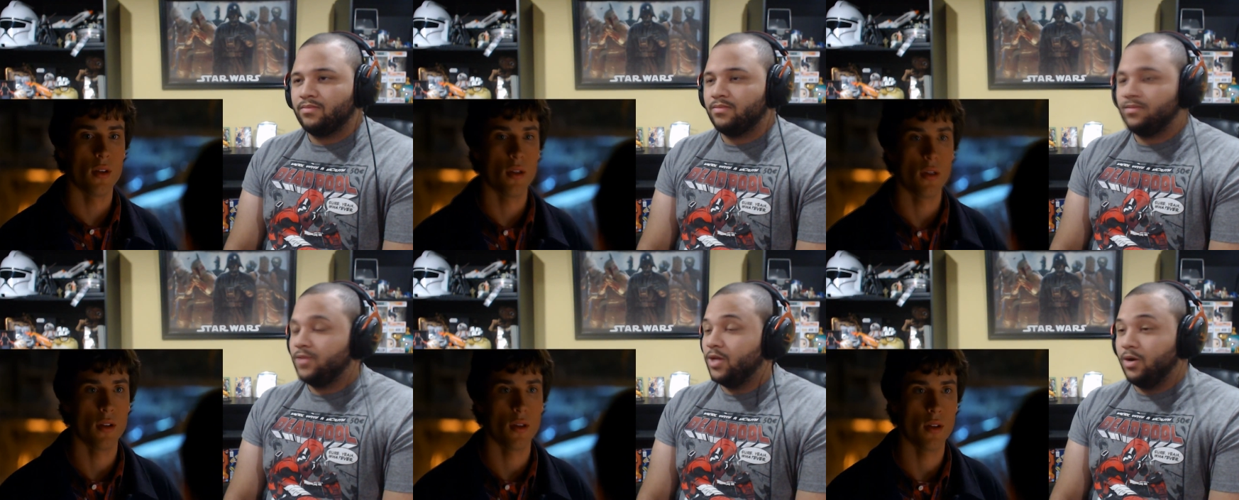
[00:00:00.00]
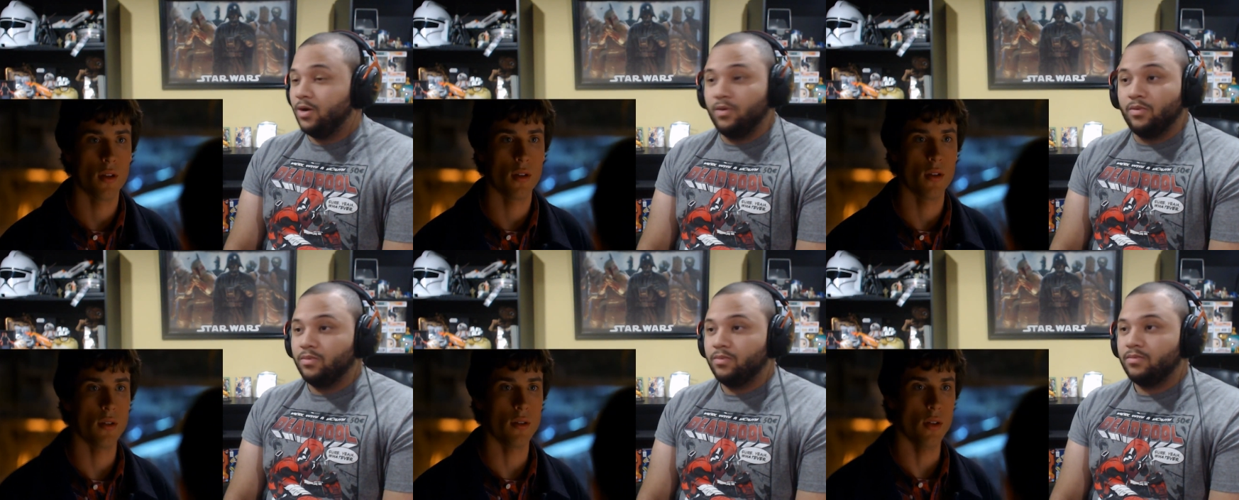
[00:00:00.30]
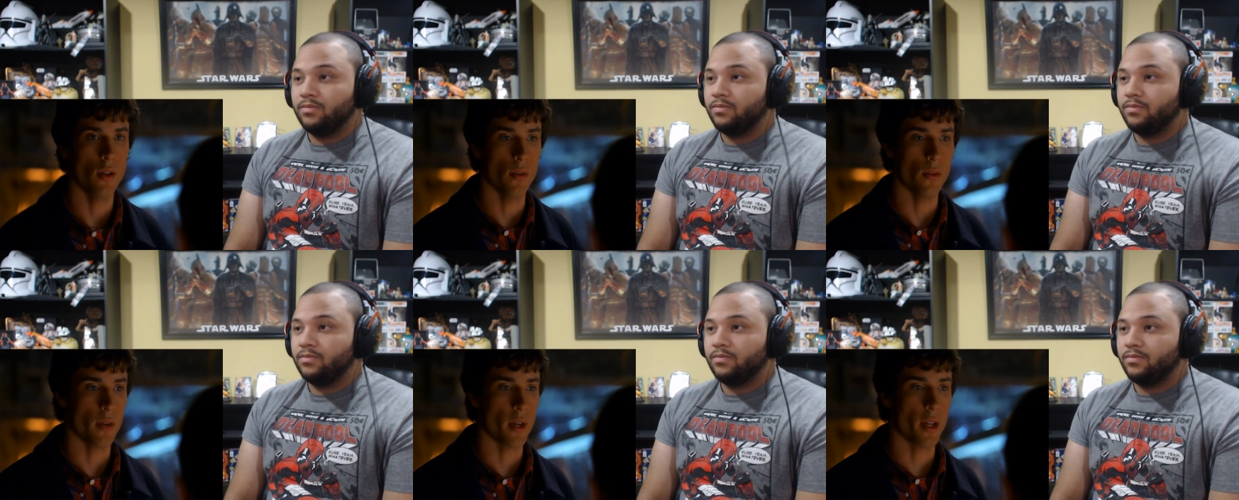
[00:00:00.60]
Speaker 1: No.
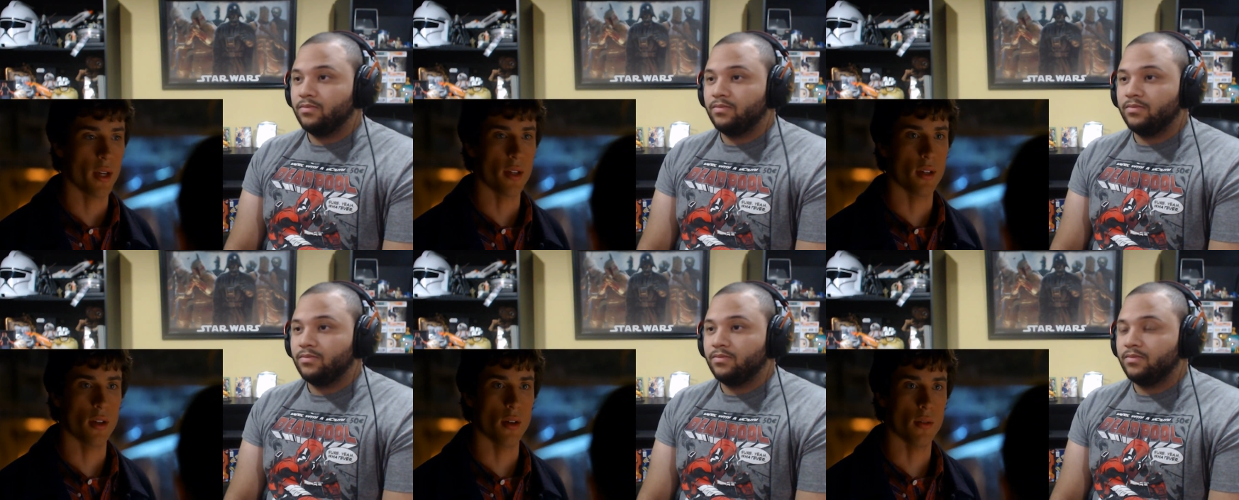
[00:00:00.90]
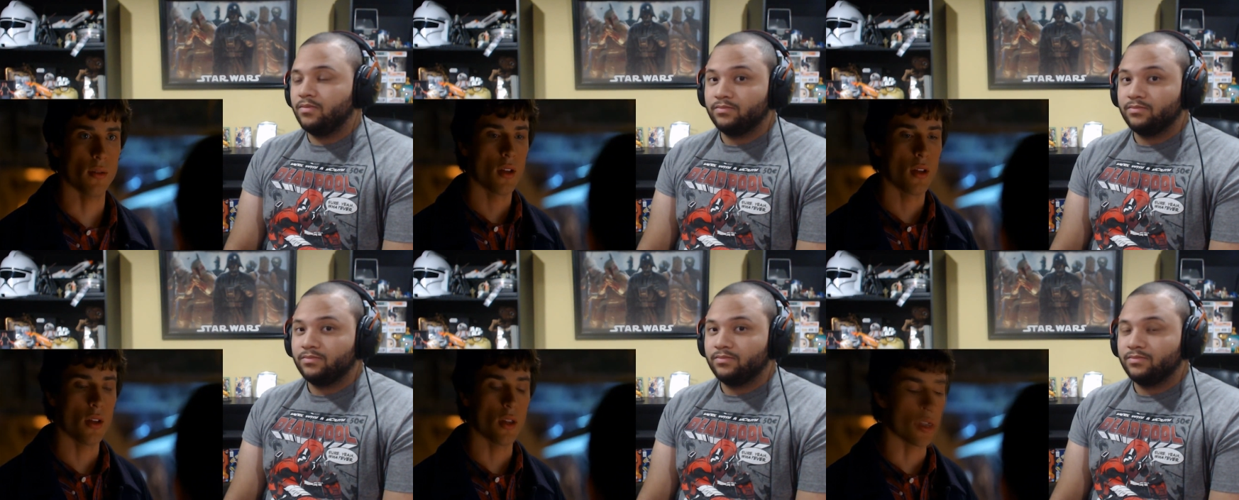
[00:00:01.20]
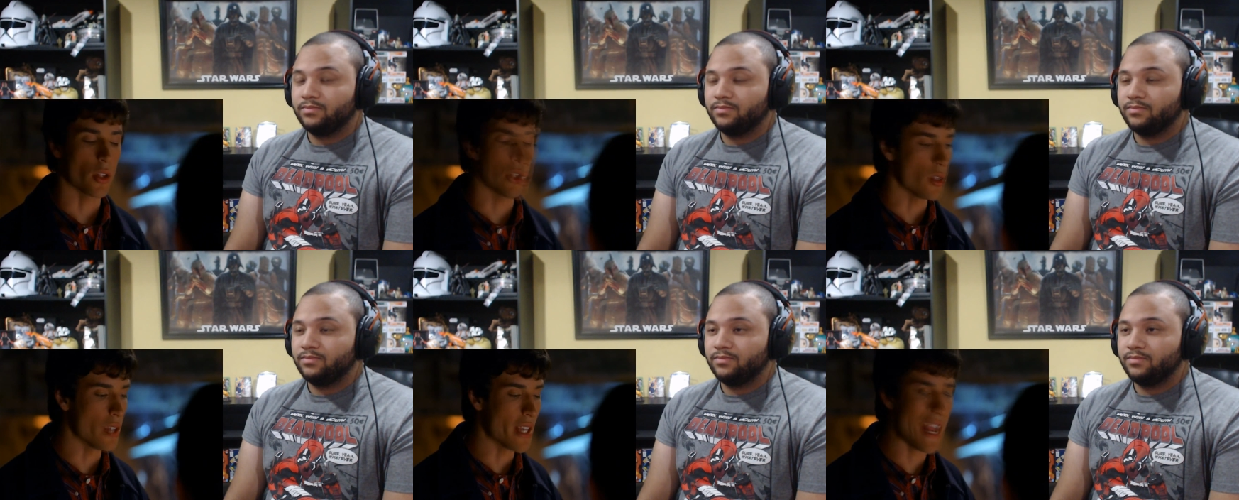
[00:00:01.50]
No, Ryan, I don't. Look,
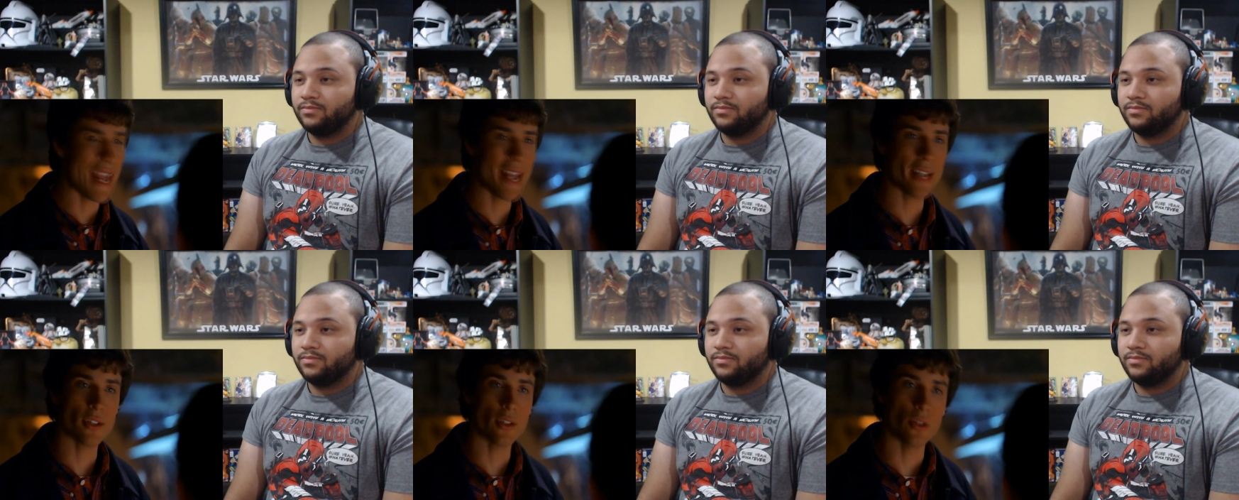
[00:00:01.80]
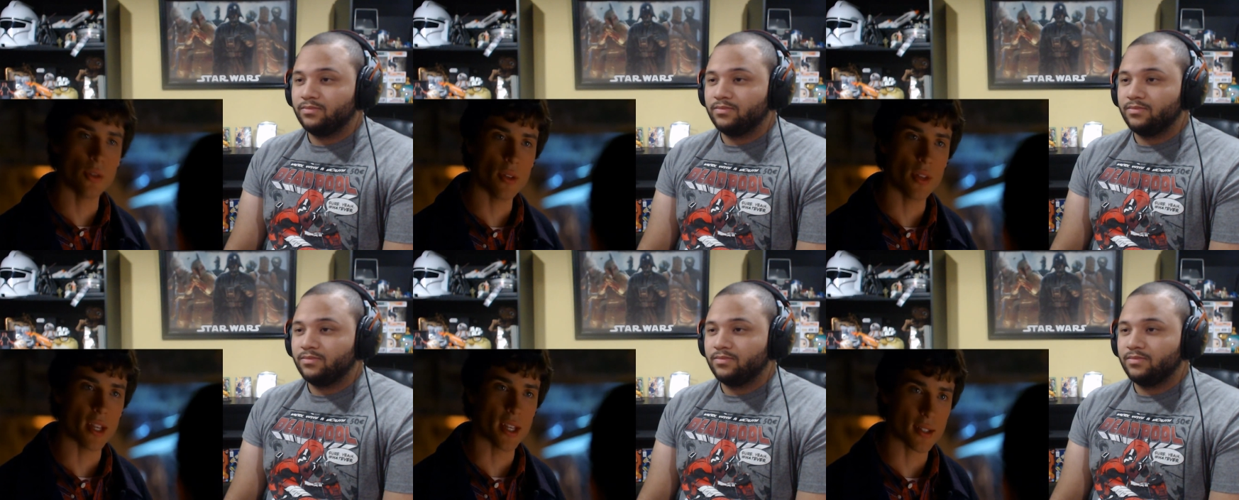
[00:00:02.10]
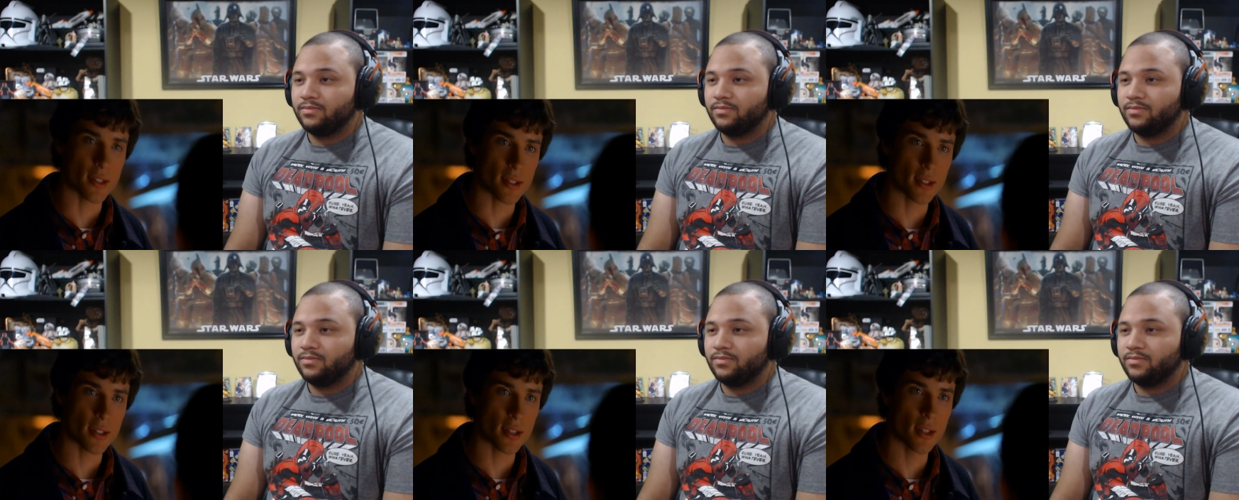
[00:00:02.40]
you can't do
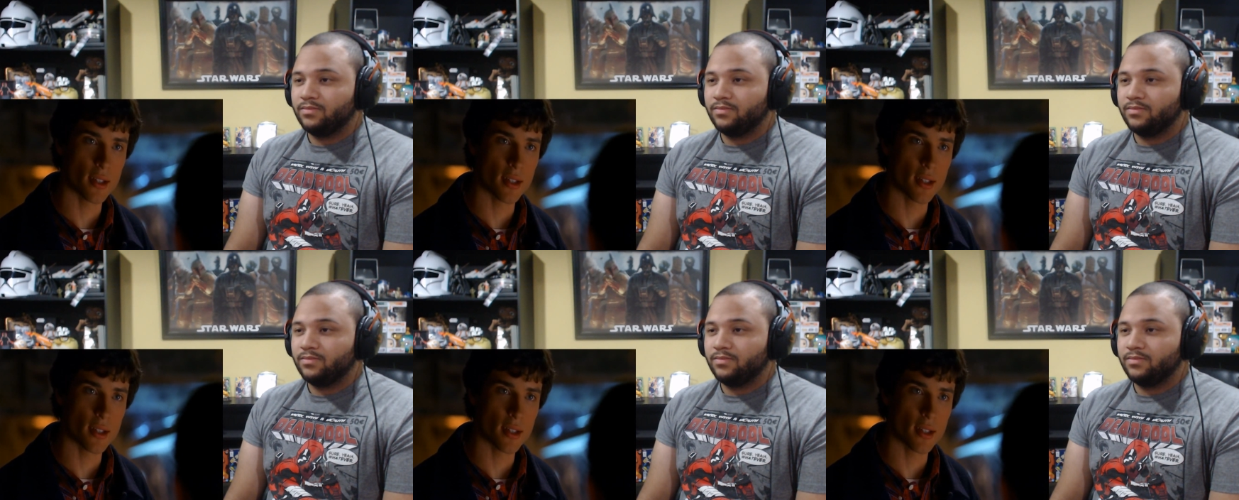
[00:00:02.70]
this.